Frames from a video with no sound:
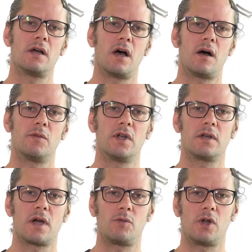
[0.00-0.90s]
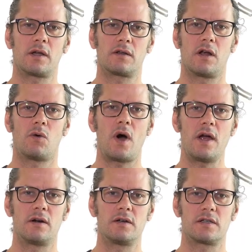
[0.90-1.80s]
um, linear molecular
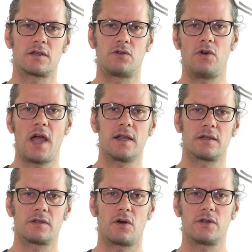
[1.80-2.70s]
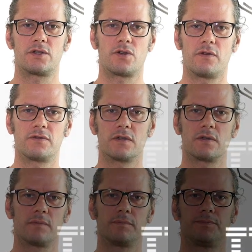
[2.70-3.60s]
wires created on
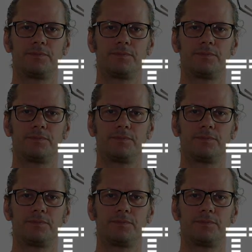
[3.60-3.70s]
surface.